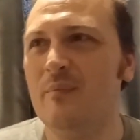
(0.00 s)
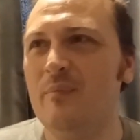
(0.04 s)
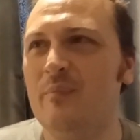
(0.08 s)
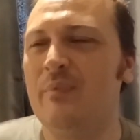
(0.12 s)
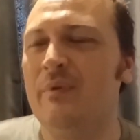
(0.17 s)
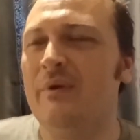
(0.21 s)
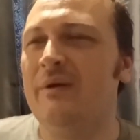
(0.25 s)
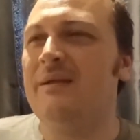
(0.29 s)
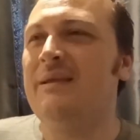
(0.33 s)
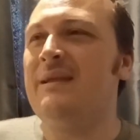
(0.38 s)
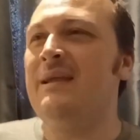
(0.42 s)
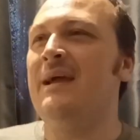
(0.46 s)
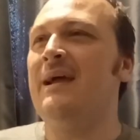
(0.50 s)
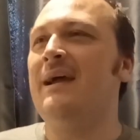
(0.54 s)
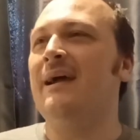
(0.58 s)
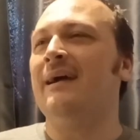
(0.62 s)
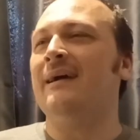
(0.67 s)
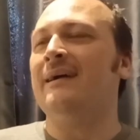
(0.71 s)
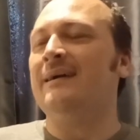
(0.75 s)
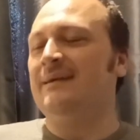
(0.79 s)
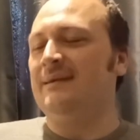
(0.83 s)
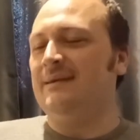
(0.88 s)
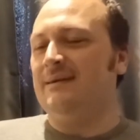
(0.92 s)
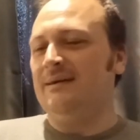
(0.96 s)
but
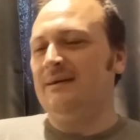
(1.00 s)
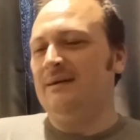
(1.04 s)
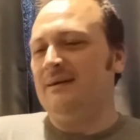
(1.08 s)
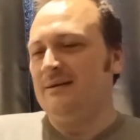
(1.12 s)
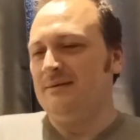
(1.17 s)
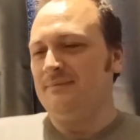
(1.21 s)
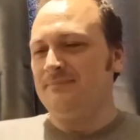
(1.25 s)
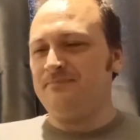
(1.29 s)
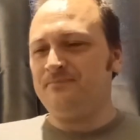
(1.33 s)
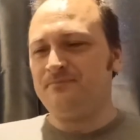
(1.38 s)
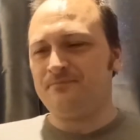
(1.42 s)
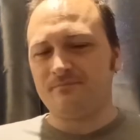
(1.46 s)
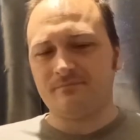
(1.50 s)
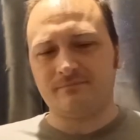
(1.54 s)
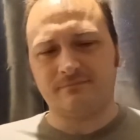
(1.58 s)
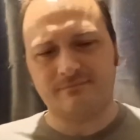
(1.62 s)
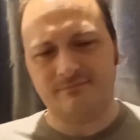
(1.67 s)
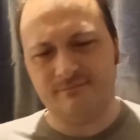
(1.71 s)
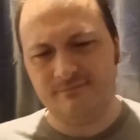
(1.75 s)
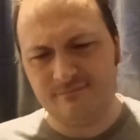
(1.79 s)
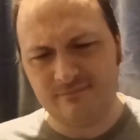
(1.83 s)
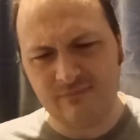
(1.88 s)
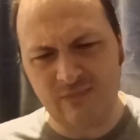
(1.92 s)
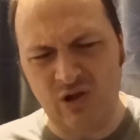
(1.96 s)
yeah, um,
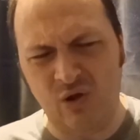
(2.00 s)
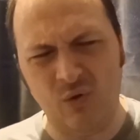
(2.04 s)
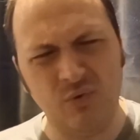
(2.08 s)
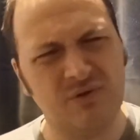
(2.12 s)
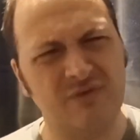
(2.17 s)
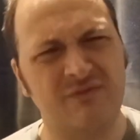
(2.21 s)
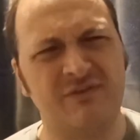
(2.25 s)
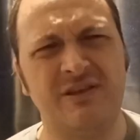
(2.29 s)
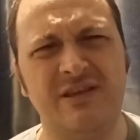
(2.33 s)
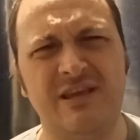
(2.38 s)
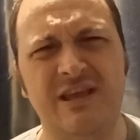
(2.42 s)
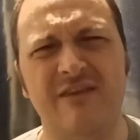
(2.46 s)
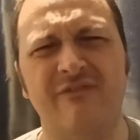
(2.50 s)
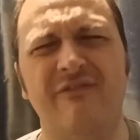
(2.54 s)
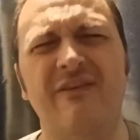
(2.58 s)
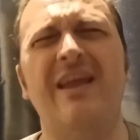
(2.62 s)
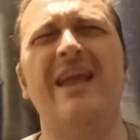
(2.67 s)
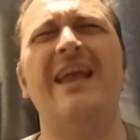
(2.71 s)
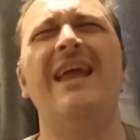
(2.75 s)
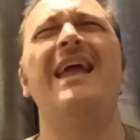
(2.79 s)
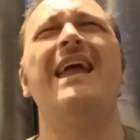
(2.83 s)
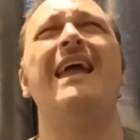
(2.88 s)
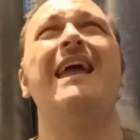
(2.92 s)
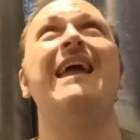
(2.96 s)
I would have given
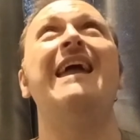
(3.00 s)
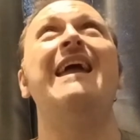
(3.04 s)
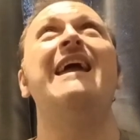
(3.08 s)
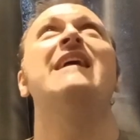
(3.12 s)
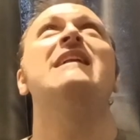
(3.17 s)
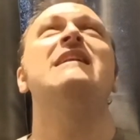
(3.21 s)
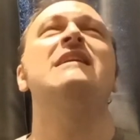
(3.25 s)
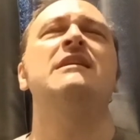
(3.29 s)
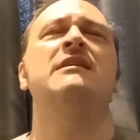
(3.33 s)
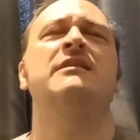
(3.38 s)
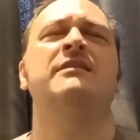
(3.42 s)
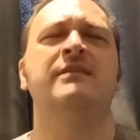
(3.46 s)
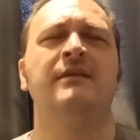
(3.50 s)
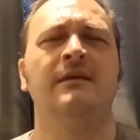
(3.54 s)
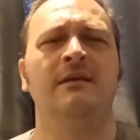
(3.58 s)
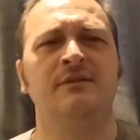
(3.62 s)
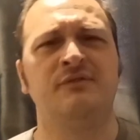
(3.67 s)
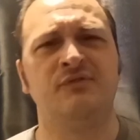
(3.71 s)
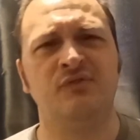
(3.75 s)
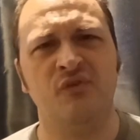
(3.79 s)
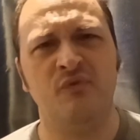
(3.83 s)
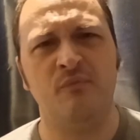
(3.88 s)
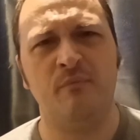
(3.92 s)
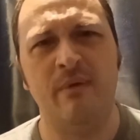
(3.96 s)
anything
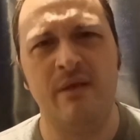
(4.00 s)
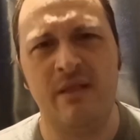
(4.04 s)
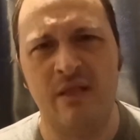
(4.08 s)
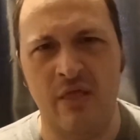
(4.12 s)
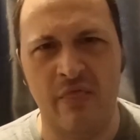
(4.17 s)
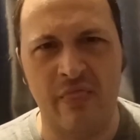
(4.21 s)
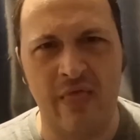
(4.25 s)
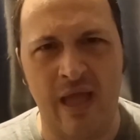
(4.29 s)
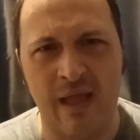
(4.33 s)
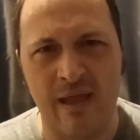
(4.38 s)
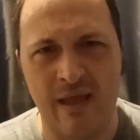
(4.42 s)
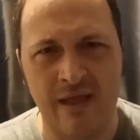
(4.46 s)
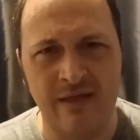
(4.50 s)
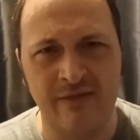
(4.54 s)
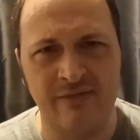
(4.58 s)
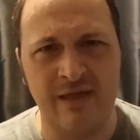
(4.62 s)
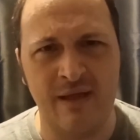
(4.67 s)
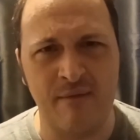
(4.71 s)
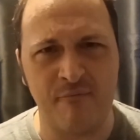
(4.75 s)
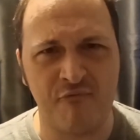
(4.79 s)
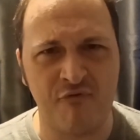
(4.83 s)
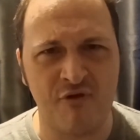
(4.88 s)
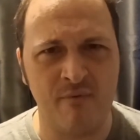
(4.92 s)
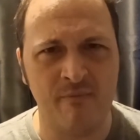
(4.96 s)
to have been on that at
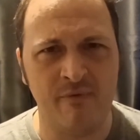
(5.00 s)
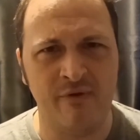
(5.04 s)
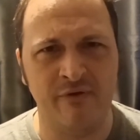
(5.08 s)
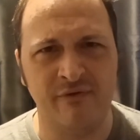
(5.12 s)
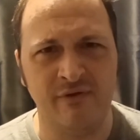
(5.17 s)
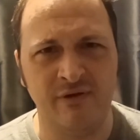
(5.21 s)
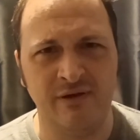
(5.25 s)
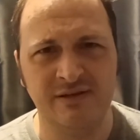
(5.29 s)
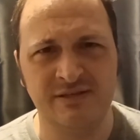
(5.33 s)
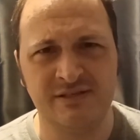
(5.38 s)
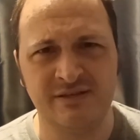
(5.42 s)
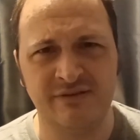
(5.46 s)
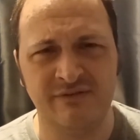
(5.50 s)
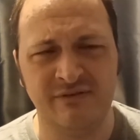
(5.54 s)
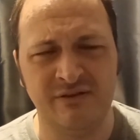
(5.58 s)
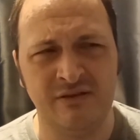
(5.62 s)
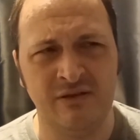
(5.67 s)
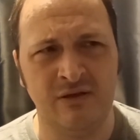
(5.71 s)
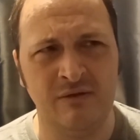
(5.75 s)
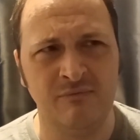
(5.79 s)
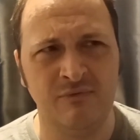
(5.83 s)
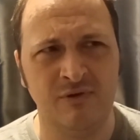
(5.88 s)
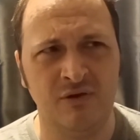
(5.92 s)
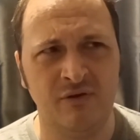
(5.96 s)
that premiere in nineteen
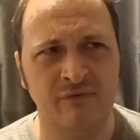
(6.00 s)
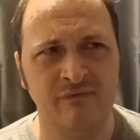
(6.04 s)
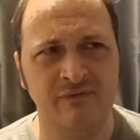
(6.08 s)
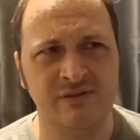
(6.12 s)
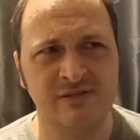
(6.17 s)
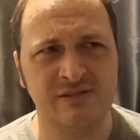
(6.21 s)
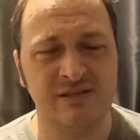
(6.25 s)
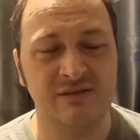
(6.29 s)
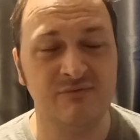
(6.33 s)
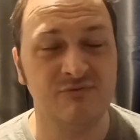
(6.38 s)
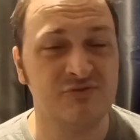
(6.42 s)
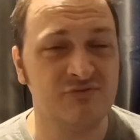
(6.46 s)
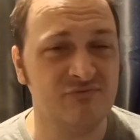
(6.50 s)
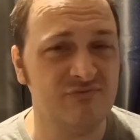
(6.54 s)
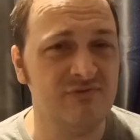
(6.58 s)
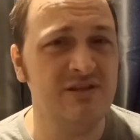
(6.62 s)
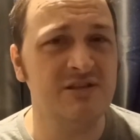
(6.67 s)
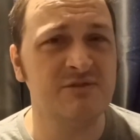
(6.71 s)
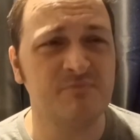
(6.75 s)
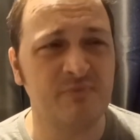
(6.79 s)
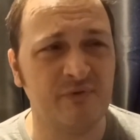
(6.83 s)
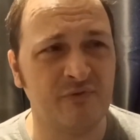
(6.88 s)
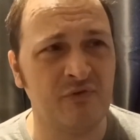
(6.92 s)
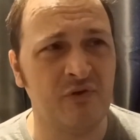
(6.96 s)
seventy-nine, but obviously it was three
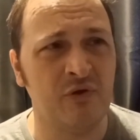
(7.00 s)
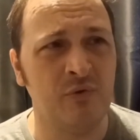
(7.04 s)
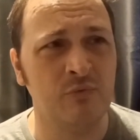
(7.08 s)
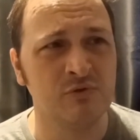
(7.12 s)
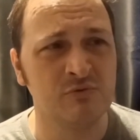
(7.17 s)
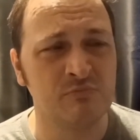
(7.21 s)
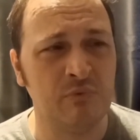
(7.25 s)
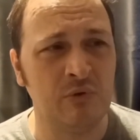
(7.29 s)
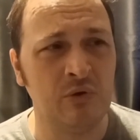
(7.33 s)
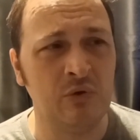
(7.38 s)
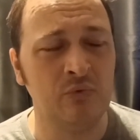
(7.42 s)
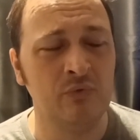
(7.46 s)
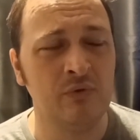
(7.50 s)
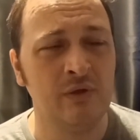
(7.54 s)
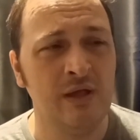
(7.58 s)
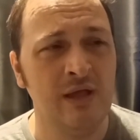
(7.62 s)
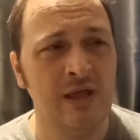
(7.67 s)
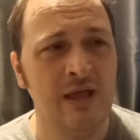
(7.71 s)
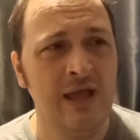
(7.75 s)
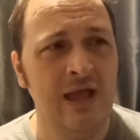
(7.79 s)
years before I was born,